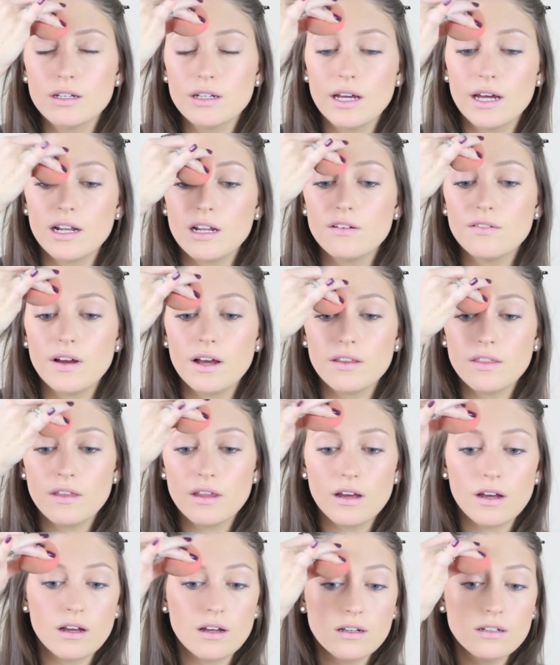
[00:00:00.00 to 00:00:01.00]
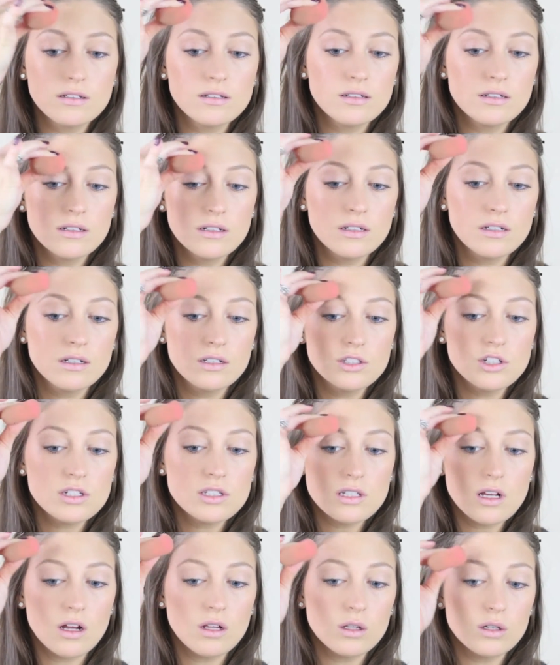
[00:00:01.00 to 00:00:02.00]
kind of on the,
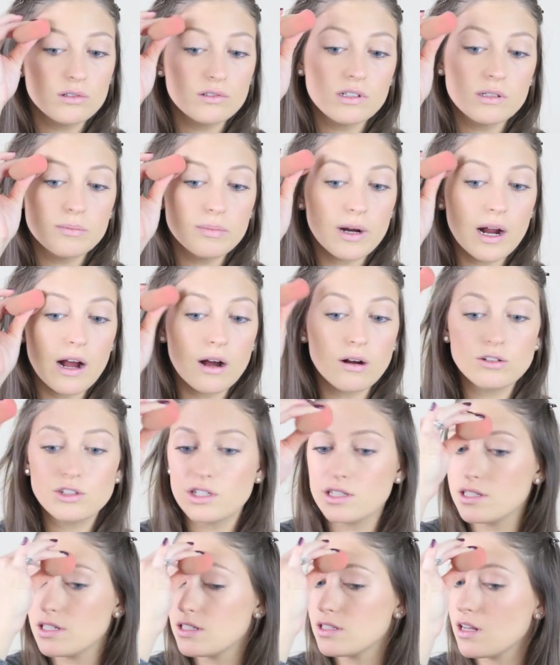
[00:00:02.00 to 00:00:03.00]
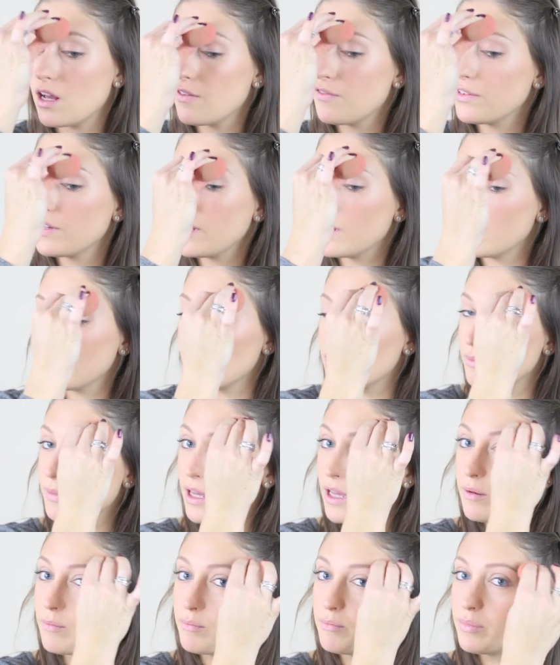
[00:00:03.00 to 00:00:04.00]
just all over the brow, just to soften it a little
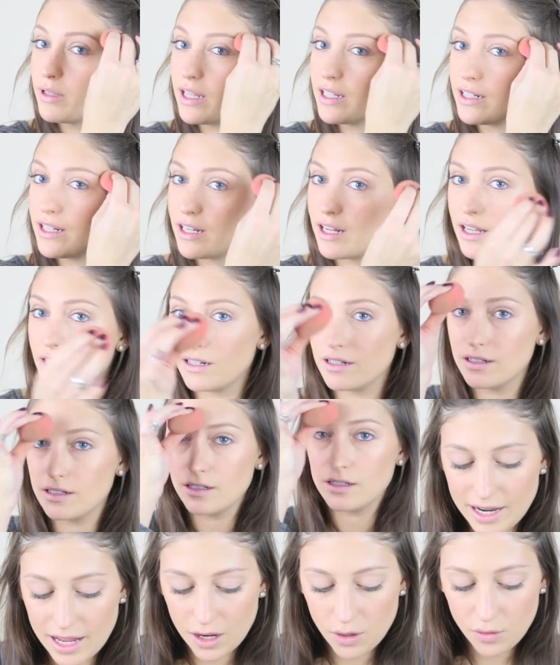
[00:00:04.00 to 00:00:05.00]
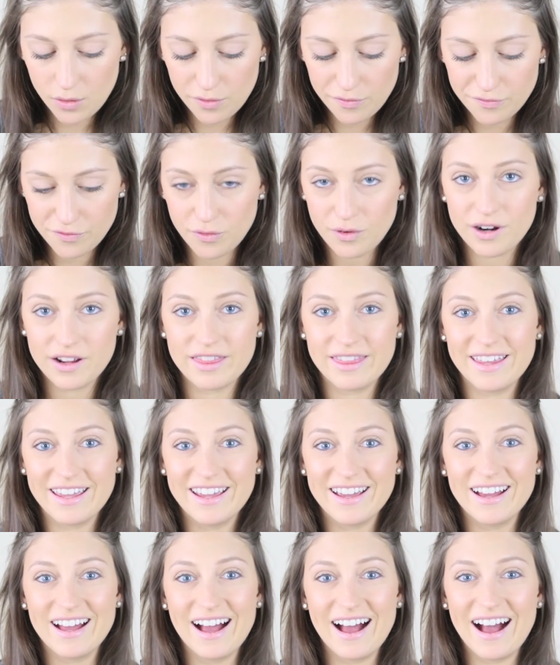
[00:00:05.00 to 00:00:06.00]
bit and blend it in. Now for
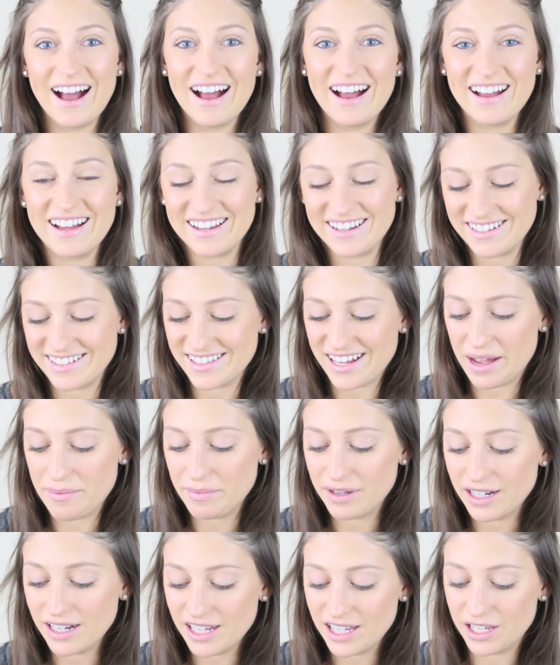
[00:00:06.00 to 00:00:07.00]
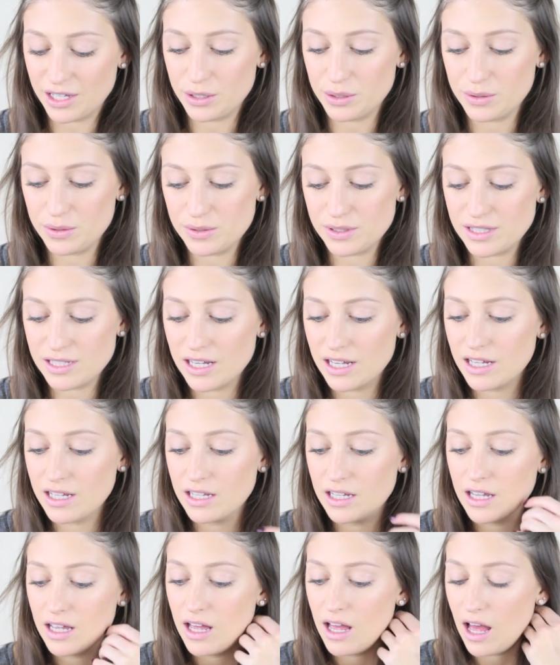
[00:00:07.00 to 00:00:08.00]
the eyes, I'm going to use
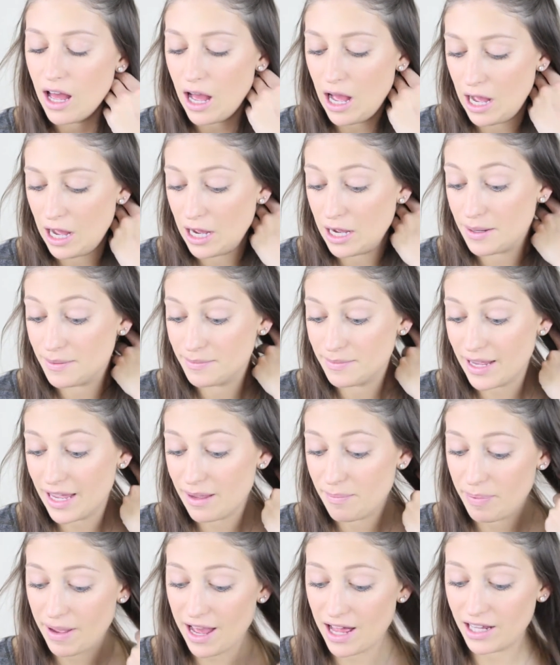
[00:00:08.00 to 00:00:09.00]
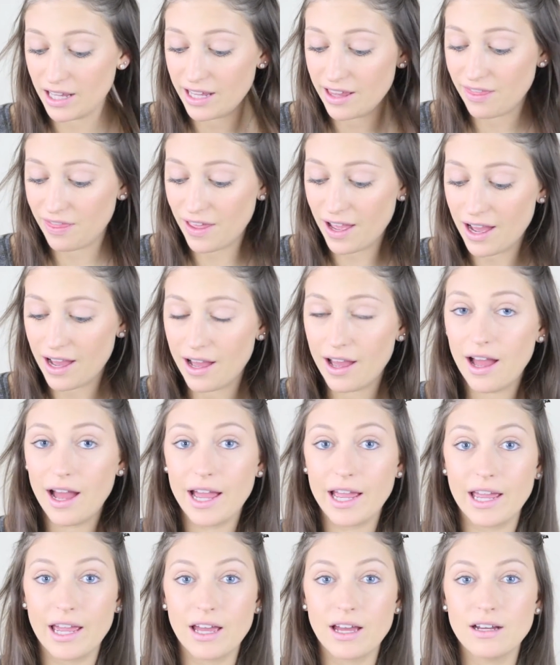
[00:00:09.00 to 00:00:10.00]
a palette that
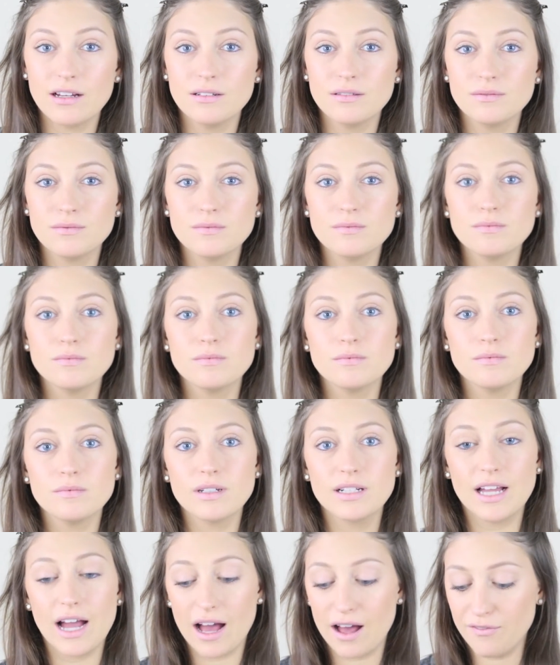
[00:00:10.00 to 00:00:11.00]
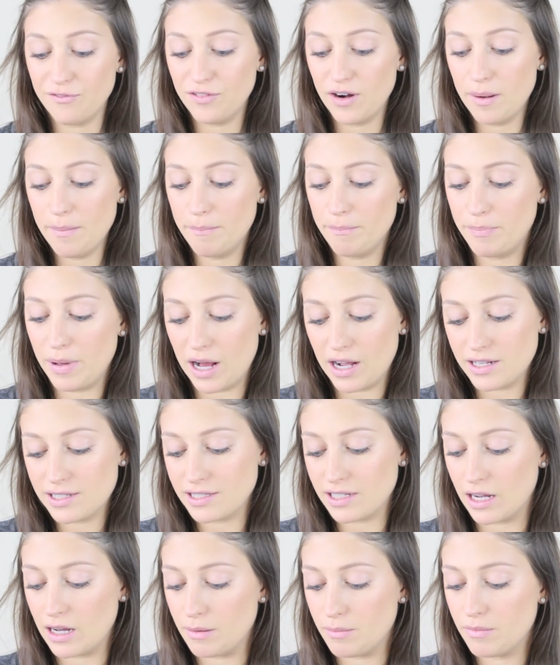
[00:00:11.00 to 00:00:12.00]
I got from
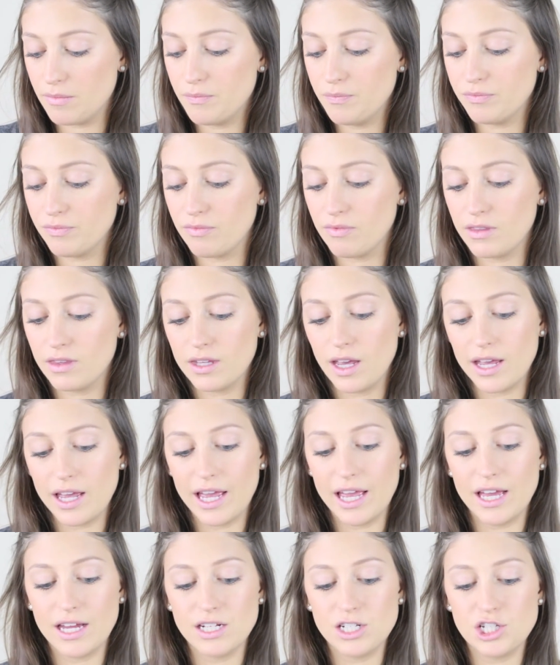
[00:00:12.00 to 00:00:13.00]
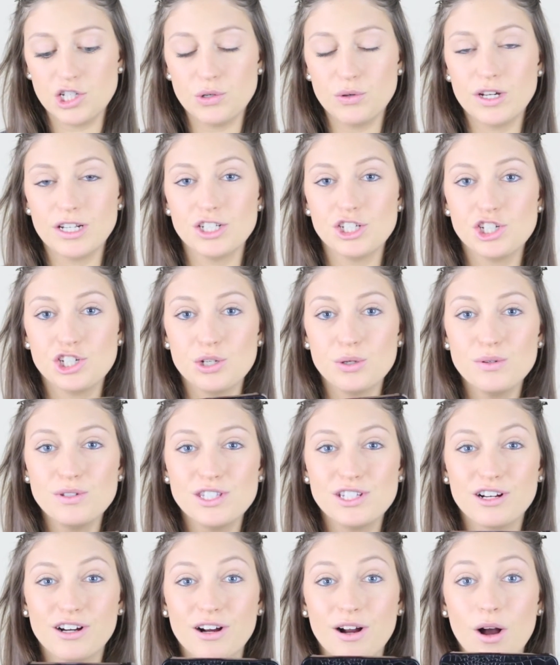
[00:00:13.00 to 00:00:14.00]
Buxom, and you can
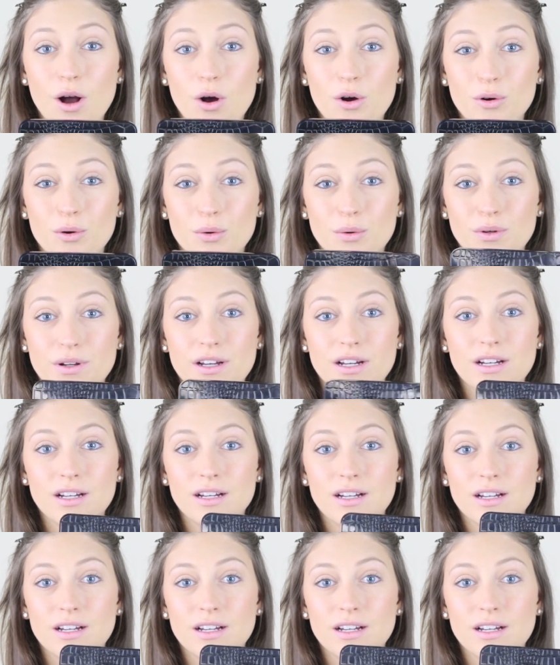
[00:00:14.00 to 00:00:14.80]
choose your own